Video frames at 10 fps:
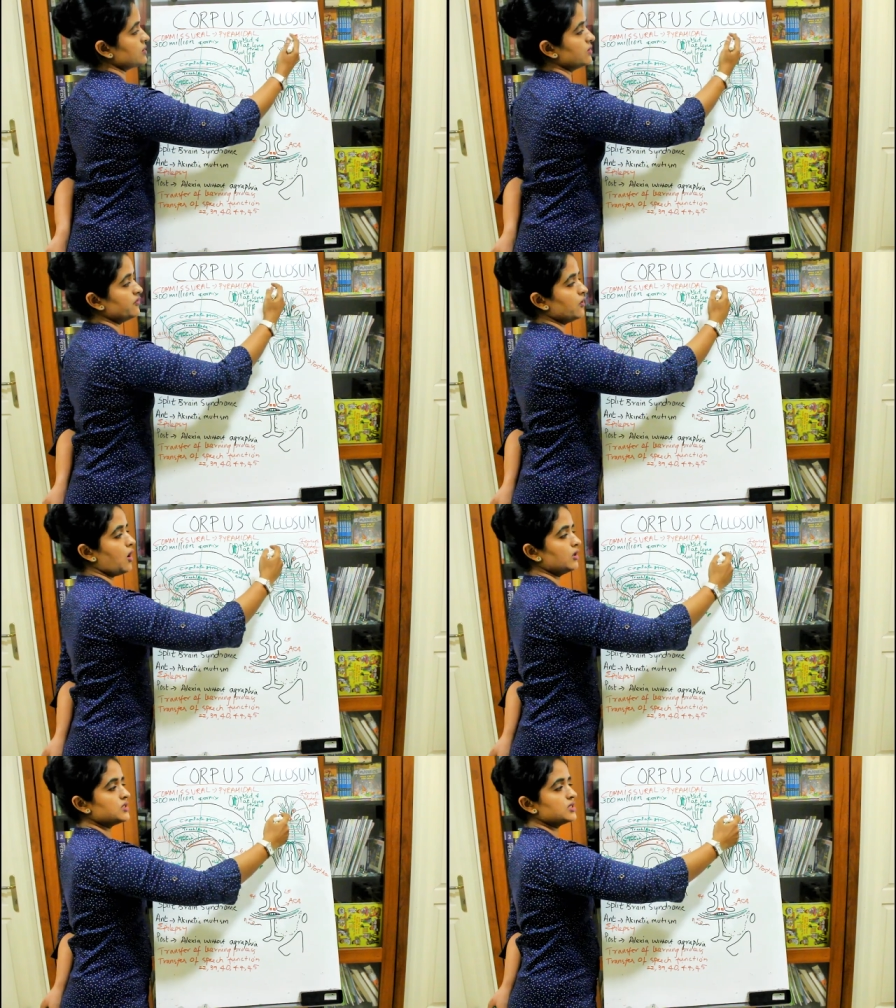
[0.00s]
So
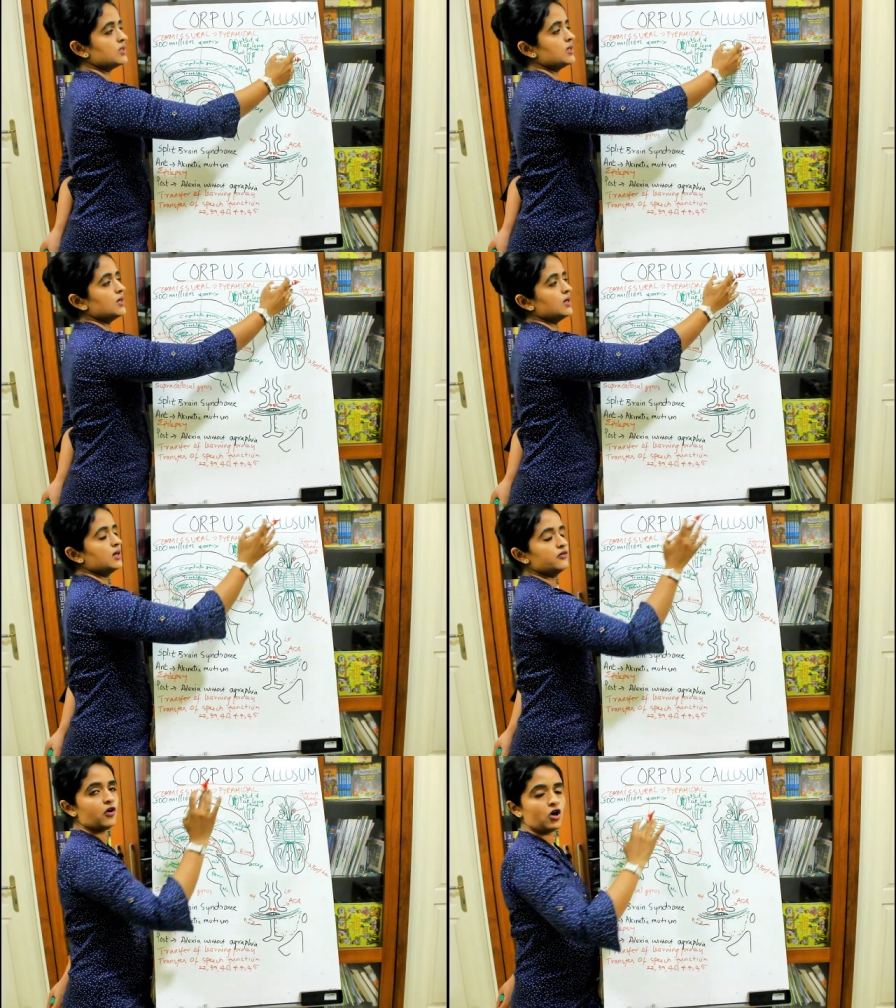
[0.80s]
forked,
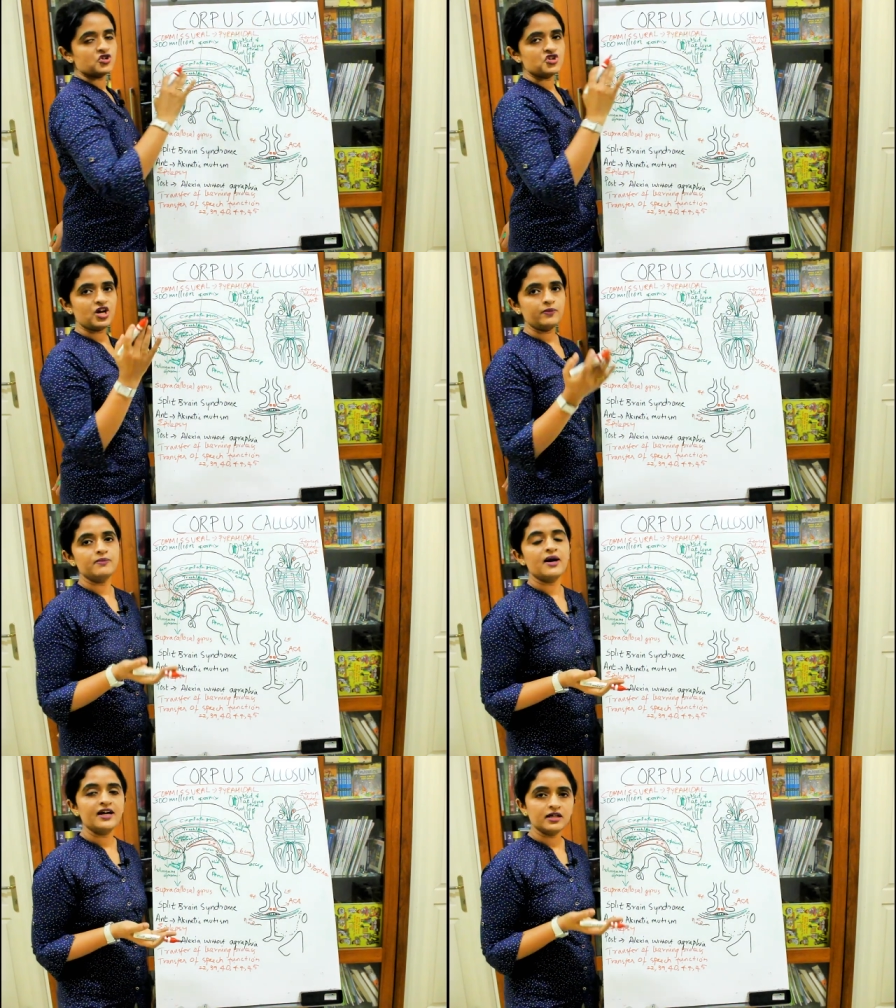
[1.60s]
a
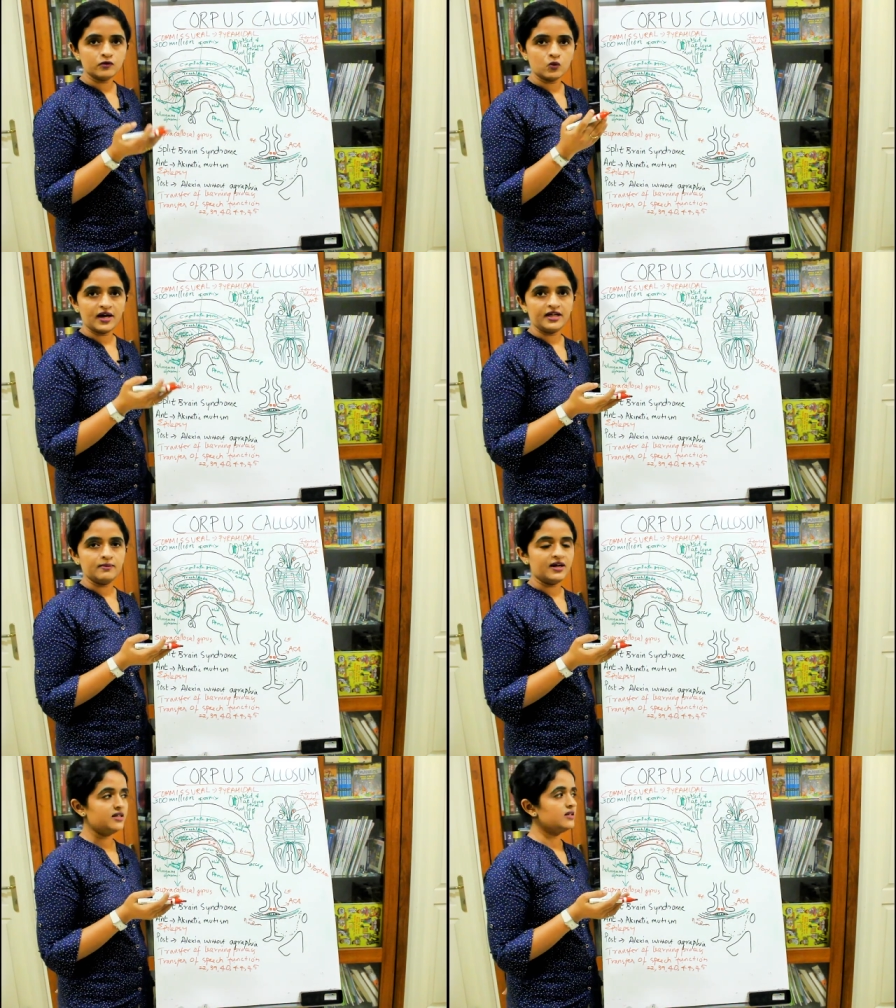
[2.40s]
fork-shaped band of
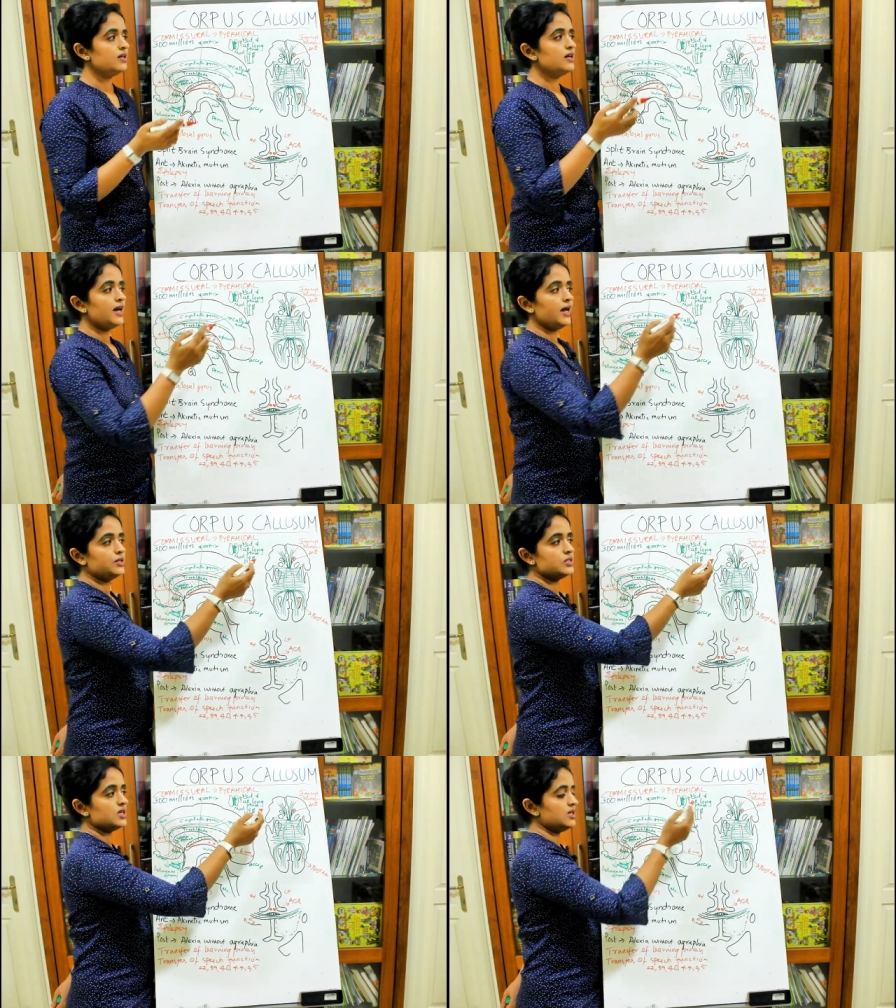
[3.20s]
white matter
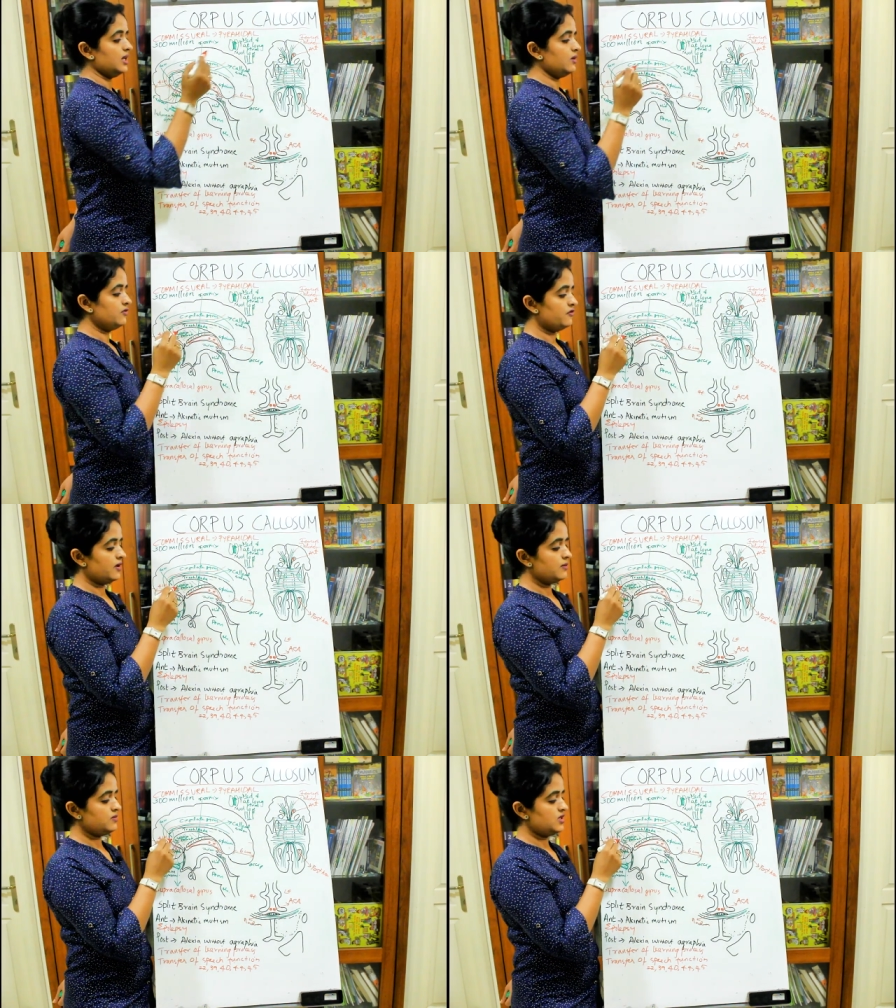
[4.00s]
extending
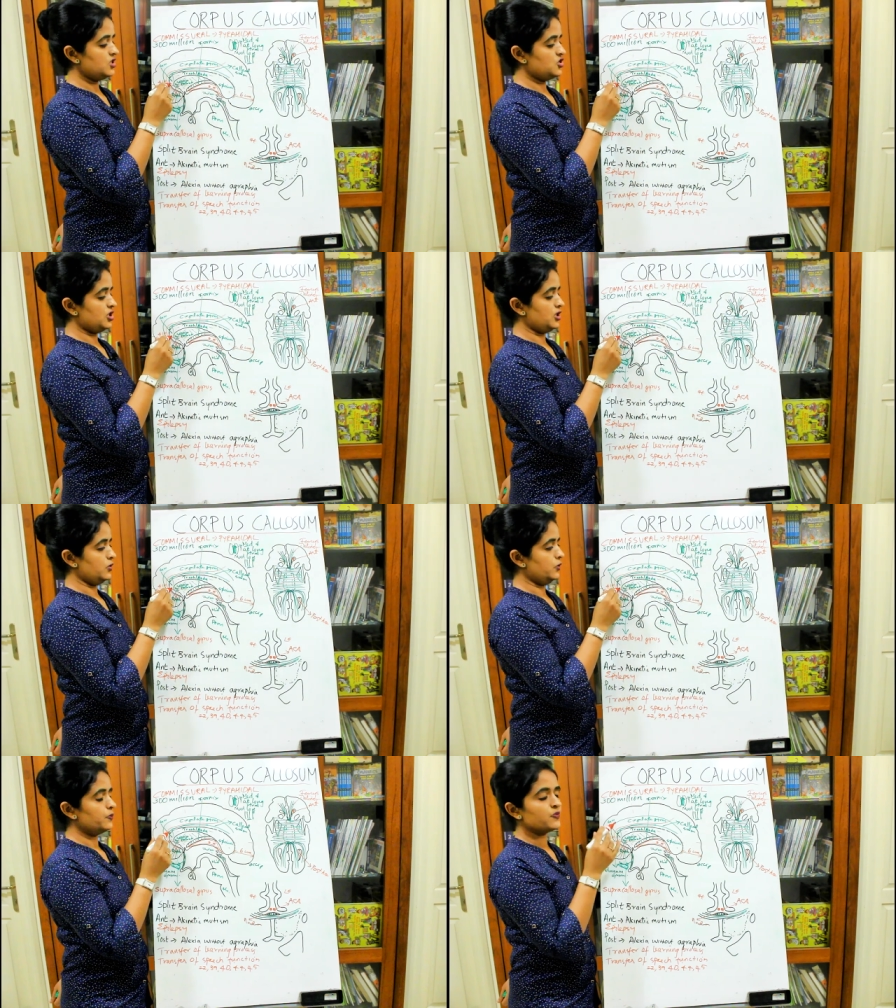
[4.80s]
from the
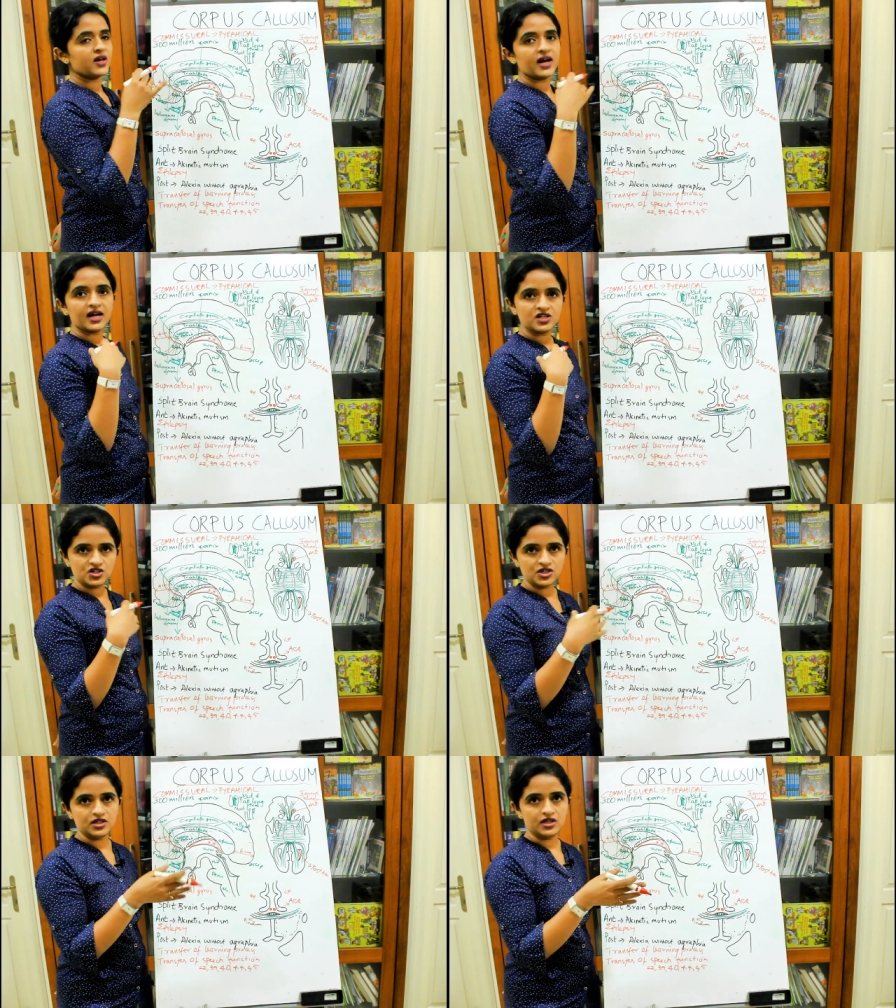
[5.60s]
genu
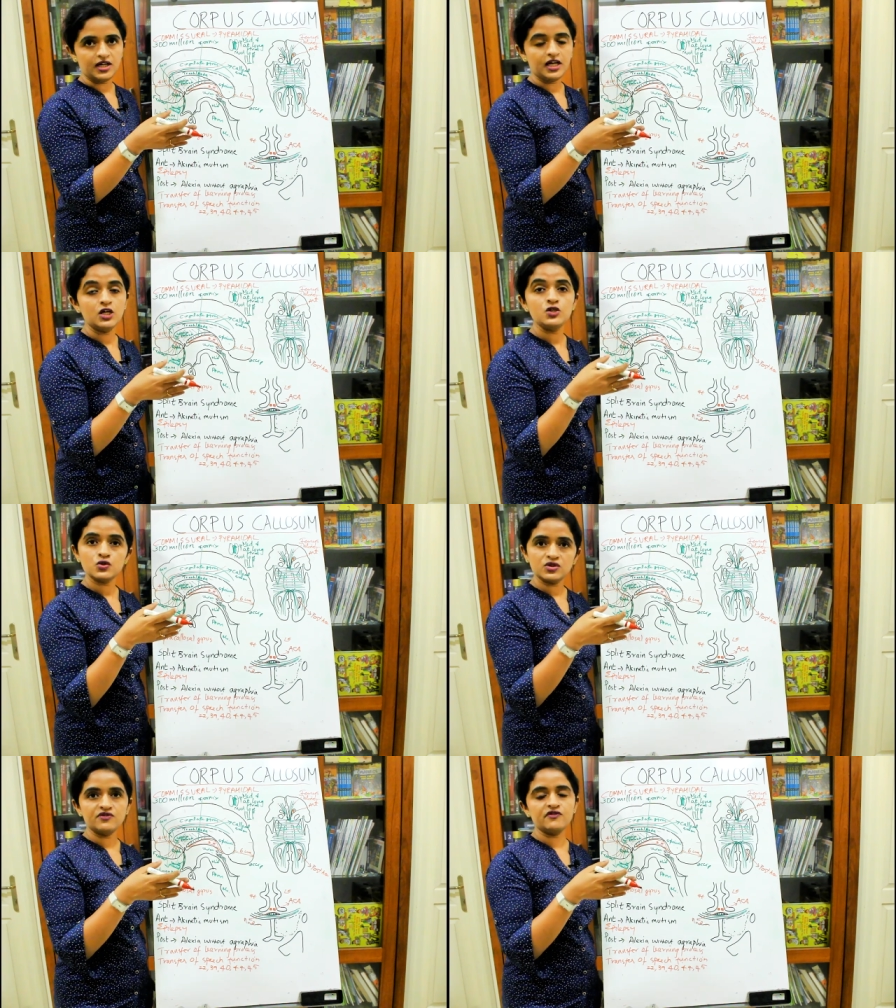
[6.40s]
anteriorly
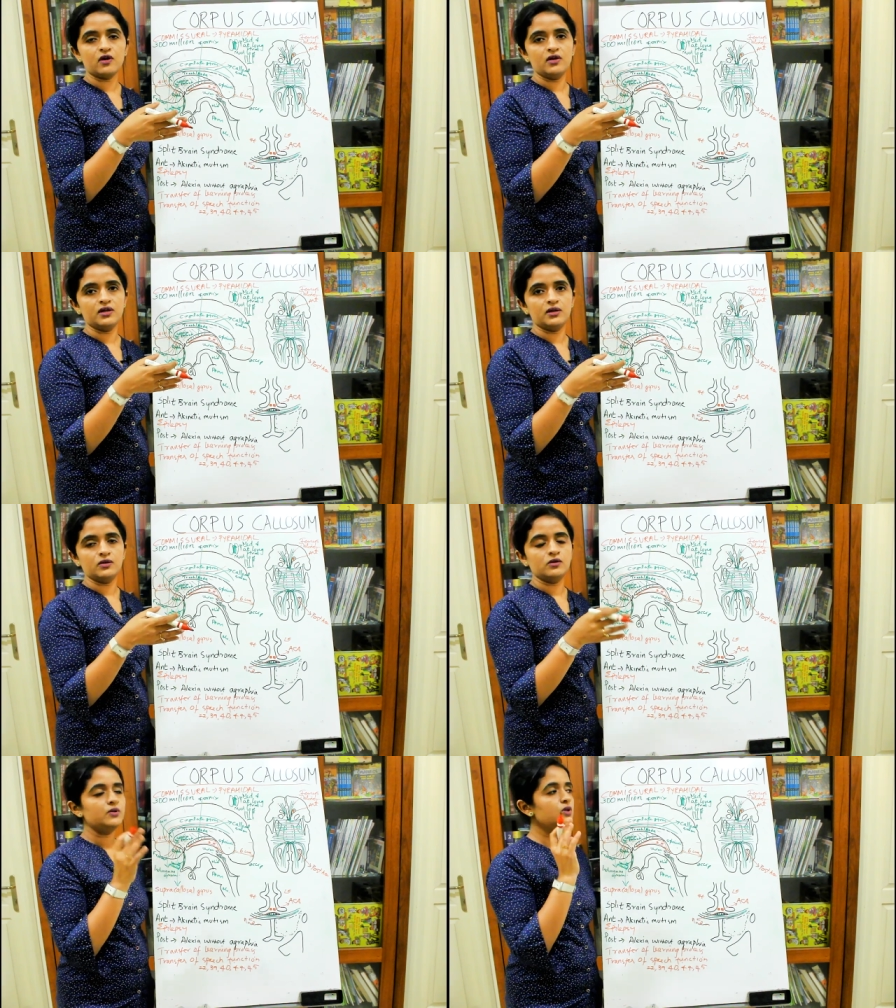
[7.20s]
into the frontal
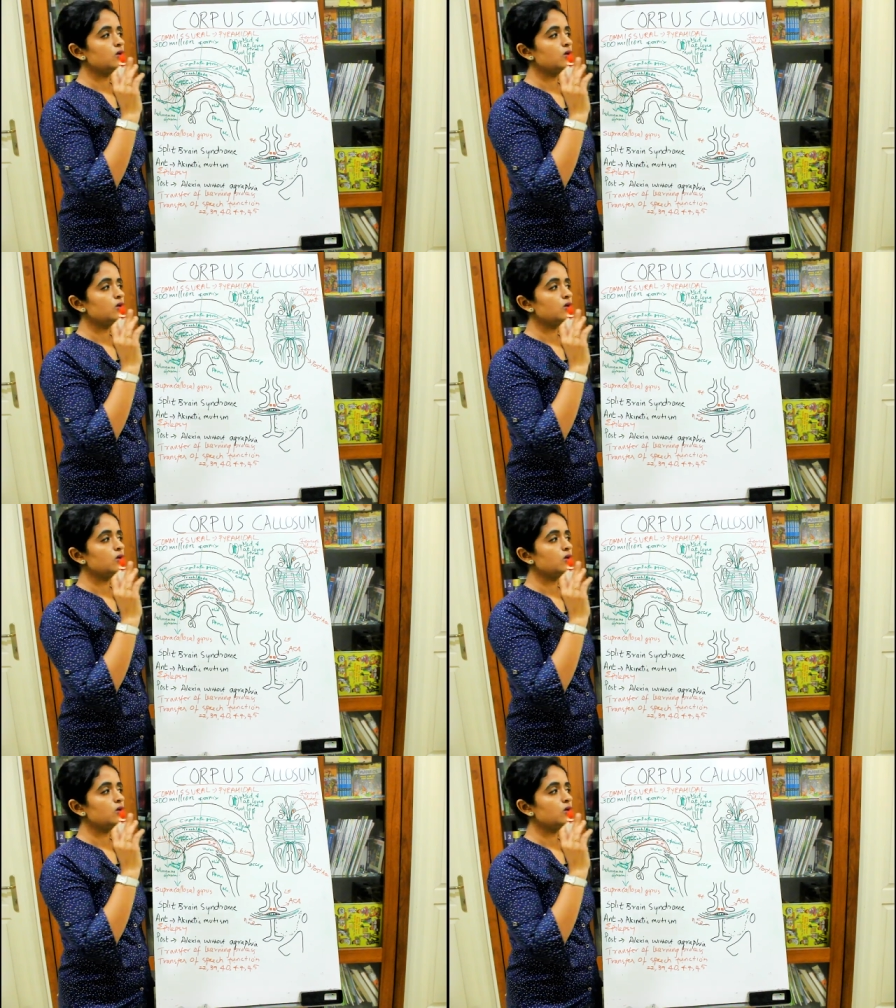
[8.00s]
lobe.